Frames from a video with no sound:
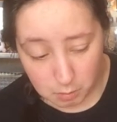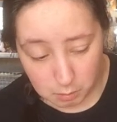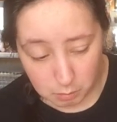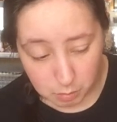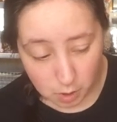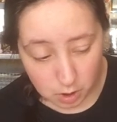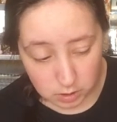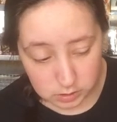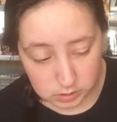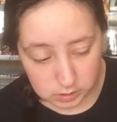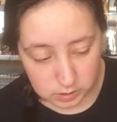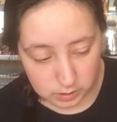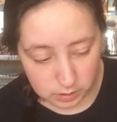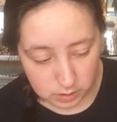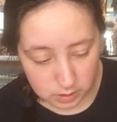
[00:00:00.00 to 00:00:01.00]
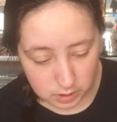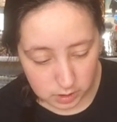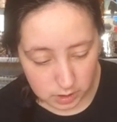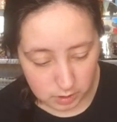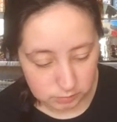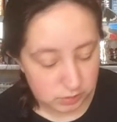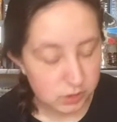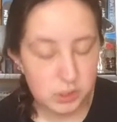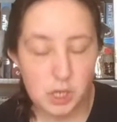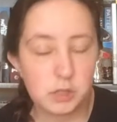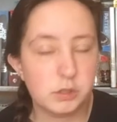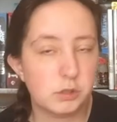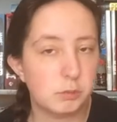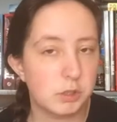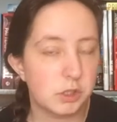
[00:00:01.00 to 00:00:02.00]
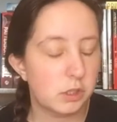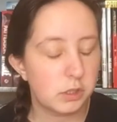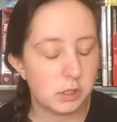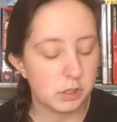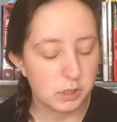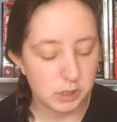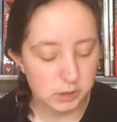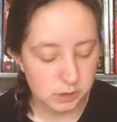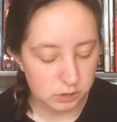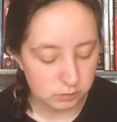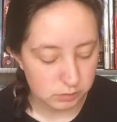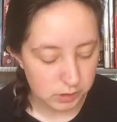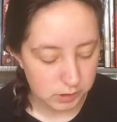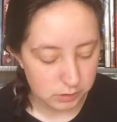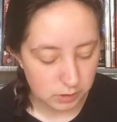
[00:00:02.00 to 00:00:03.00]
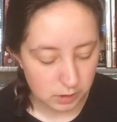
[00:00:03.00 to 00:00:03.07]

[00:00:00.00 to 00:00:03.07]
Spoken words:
But I've just had so much other things to read.